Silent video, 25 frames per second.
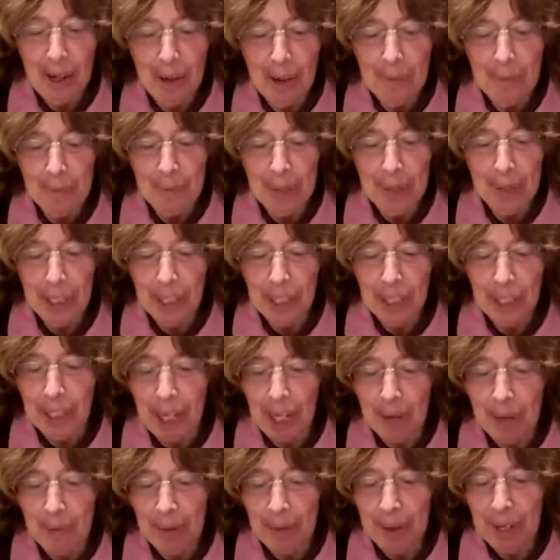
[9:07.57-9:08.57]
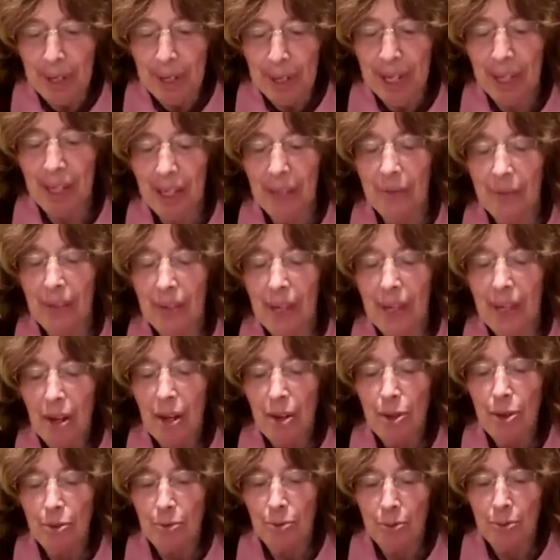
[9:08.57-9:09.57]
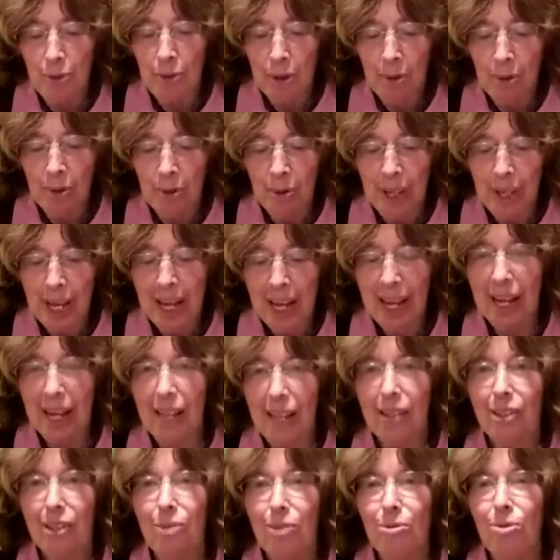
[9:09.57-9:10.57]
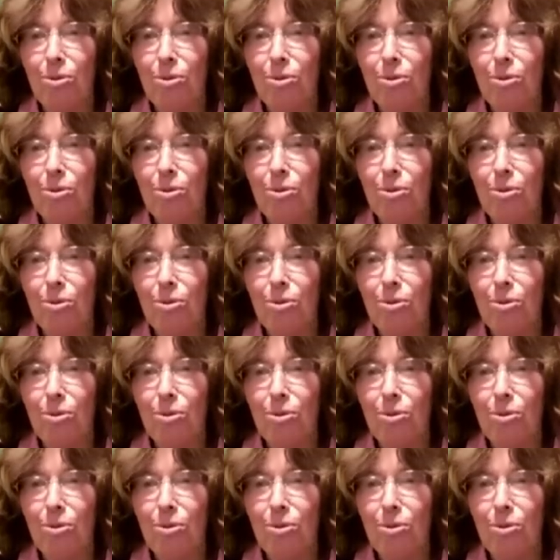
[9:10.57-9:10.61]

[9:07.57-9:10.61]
But something through that